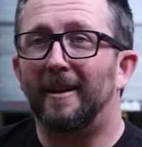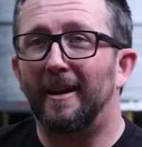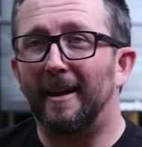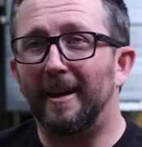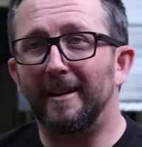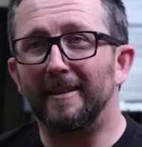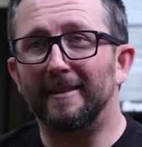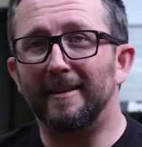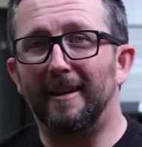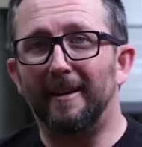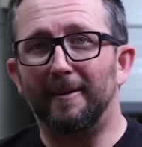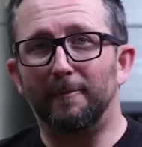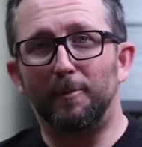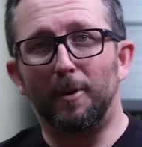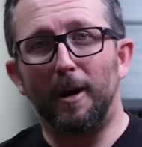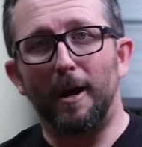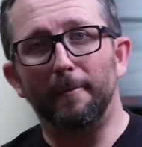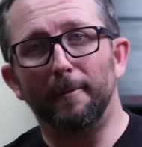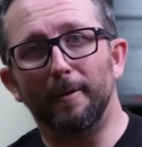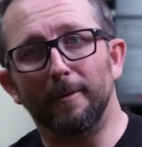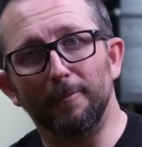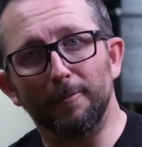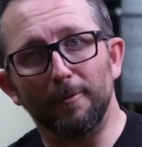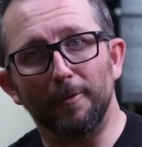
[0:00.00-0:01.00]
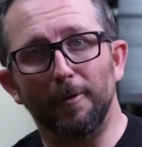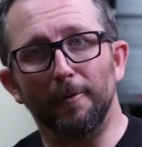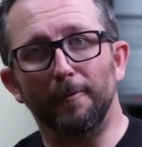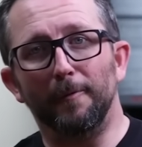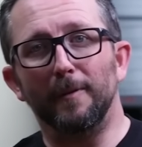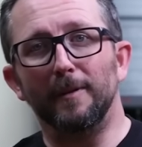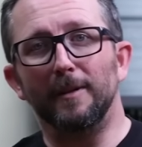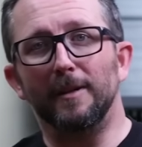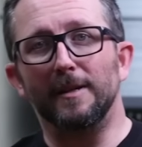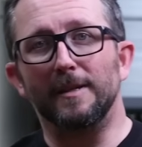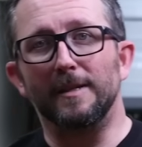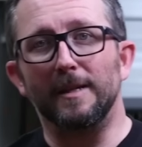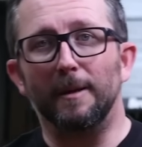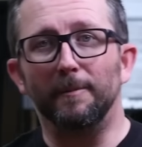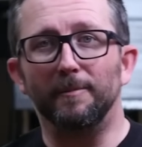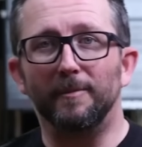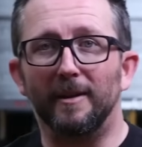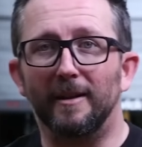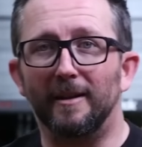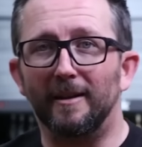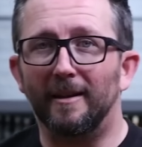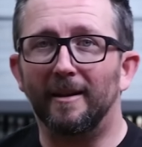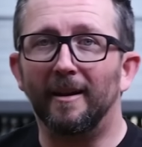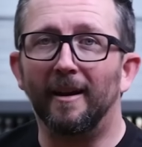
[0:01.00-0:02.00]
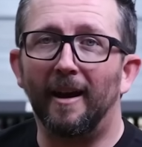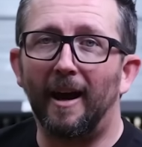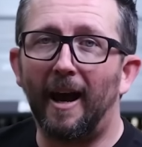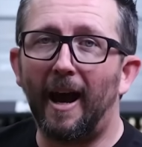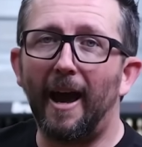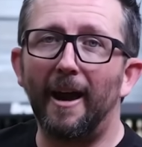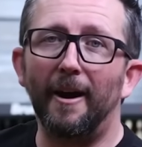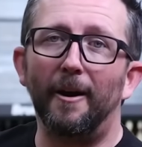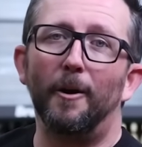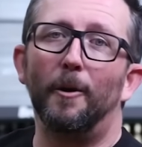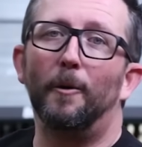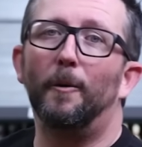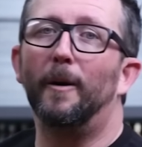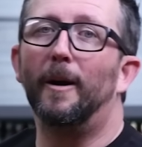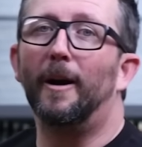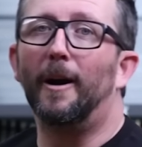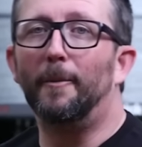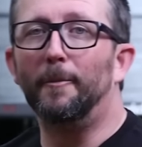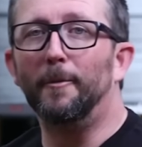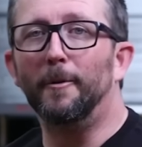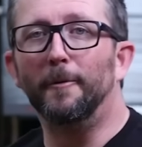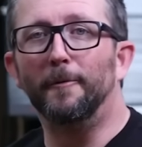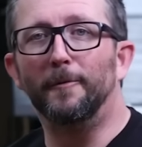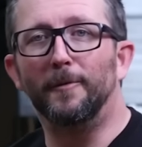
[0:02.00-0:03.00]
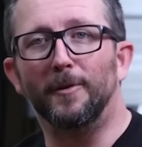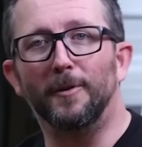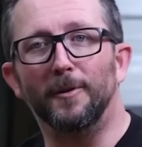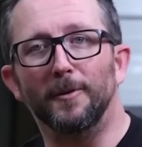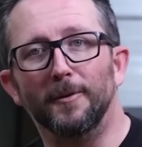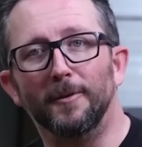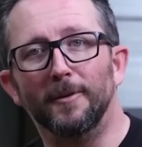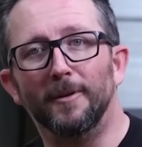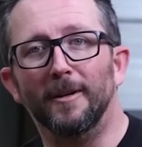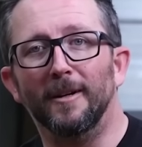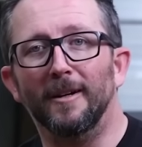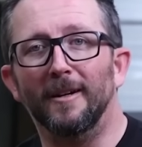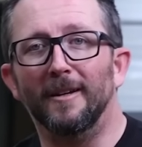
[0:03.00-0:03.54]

and then probably move into something. I don't know what I'll move to.